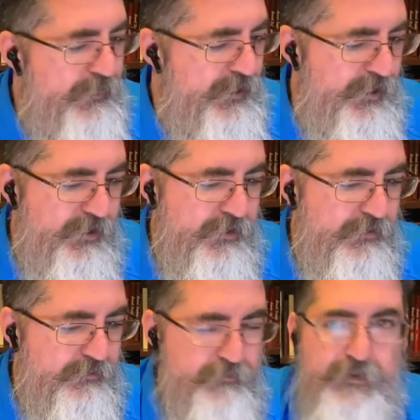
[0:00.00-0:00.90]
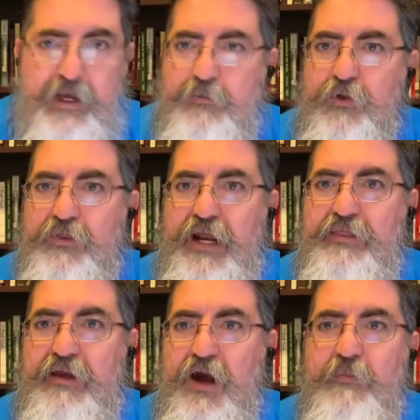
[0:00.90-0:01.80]
any more than I
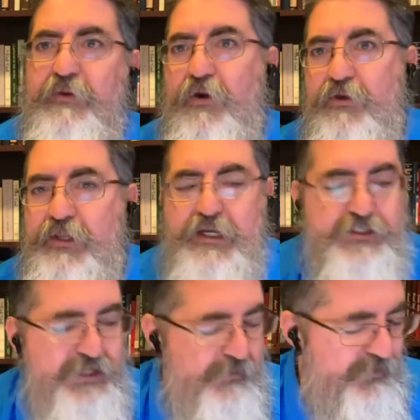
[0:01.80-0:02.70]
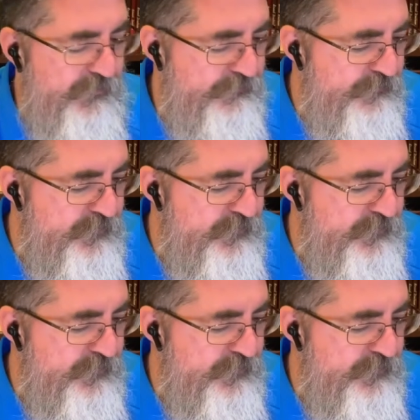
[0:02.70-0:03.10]
think I'll be wrong in the next chapter.